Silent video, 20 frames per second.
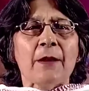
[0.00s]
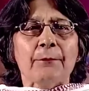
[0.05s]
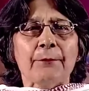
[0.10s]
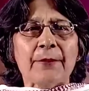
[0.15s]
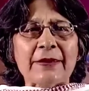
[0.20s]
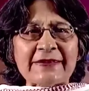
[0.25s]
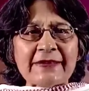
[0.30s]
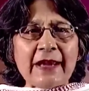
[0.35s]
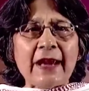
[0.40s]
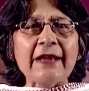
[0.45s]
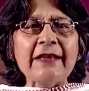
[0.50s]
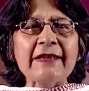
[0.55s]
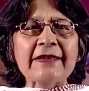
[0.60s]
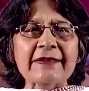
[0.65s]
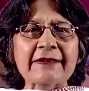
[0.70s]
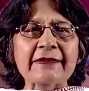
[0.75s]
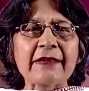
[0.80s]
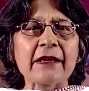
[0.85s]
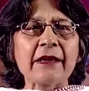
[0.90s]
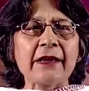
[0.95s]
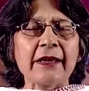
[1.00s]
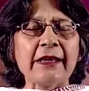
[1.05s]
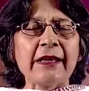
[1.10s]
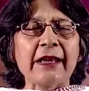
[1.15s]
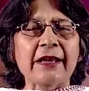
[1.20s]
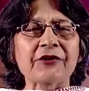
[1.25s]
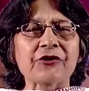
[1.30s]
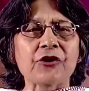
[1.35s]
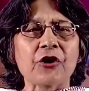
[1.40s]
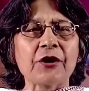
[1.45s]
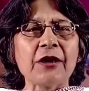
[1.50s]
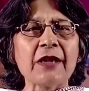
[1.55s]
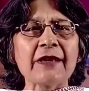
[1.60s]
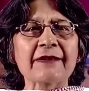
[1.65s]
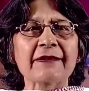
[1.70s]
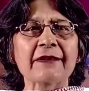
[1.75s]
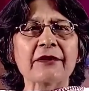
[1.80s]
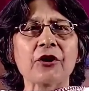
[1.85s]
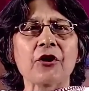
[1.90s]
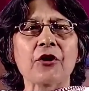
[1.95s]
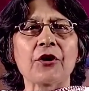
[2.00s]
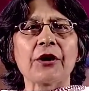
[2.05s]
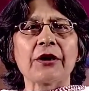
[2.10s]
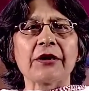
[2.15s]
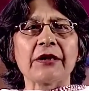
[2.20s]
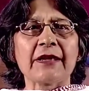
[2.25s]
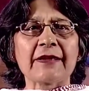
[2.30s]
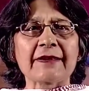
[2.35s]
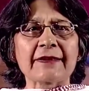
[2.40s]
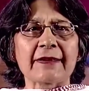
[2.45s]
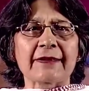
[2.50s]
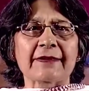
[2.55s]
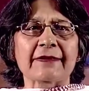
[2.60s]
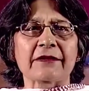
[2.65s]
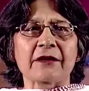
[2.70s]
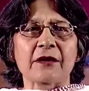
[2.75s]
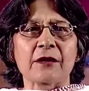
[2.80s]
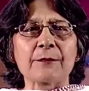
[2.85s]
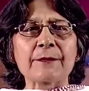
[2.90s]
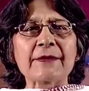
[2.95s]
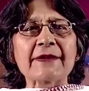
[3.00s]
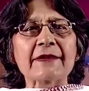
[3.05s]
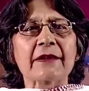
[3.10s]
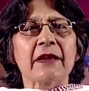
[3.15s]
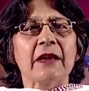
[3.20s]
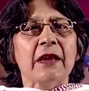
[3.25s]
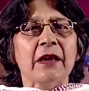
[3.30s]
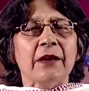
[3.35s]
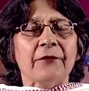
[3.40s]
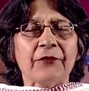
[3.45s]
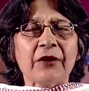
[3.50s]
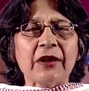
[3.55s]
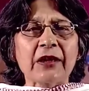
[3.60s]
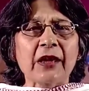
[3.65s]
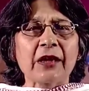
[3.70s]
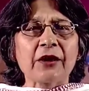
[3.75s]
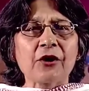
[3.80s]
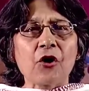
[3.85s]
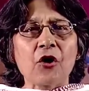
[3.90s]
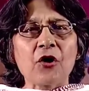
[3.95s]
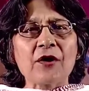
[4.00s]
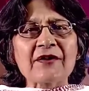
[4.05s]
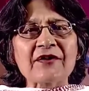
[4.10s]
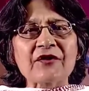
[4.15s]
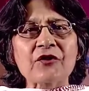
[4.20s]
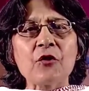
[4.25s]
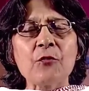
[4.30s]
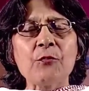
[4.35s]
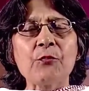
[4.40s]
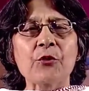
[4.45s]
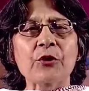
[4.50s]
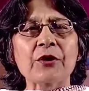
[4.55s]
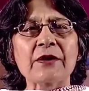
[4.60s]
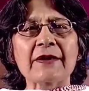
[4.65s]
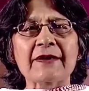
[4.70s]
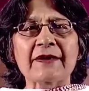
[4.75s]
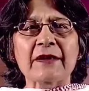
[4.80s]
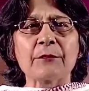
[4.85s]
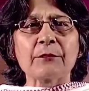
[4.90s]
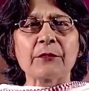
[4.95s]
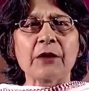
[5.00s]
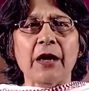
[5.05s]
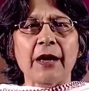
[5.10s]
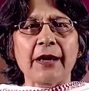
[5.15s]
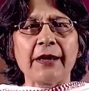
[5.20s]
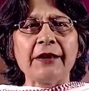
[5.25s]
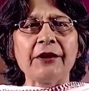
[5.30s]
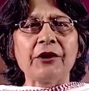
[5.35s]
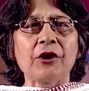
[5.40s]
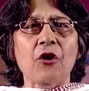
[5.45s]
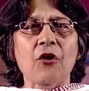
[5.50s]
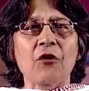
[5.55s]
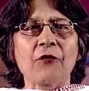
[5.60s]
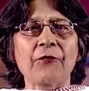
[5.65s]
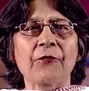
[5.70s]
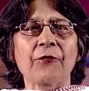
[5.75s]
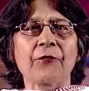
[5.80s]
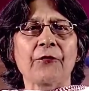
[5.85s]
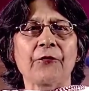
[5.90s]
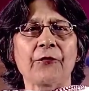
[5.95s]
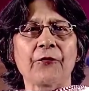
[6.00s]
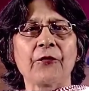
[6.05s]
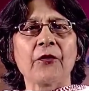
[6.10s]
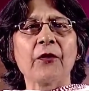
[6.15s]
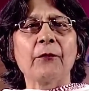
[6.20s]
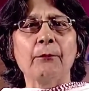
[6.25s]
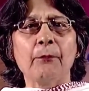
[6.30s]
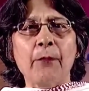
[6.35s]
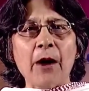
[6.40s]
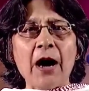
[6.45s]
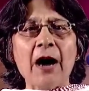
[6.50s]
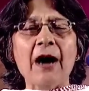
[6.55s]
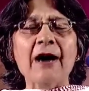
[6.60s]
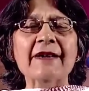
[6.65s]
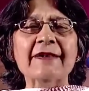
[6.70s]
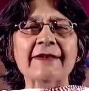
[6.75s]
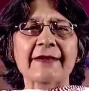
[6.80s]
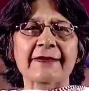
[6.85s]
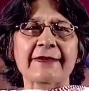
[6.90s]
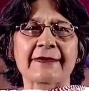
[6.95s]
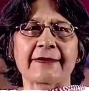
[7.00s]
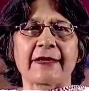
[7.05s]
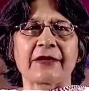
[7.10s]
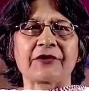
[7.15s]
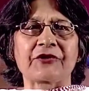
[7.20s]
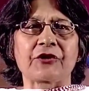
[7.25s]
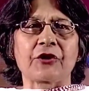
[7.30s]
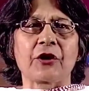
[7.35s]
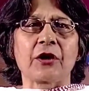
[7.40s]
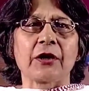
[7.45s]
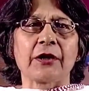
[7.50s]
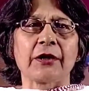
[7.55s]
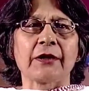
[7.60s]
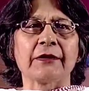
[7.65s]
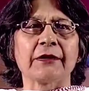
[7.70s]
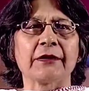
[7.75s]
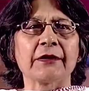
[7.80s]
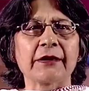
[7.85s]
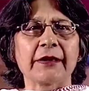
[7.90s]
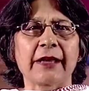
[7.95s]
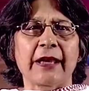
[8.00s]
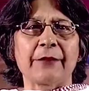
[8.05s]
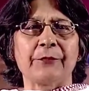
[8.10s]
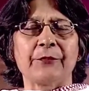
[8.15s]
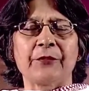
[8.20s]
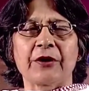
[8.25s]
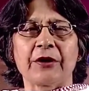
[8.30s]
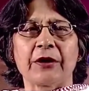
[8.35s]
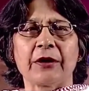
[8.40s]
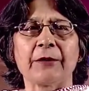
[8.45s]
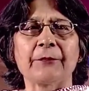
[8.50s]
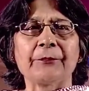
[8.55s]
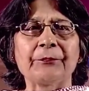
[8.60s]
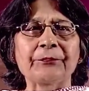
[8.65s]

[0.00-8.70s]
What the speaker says: Besides the electronic security systems, we can also put some kind of bars etc. in the library.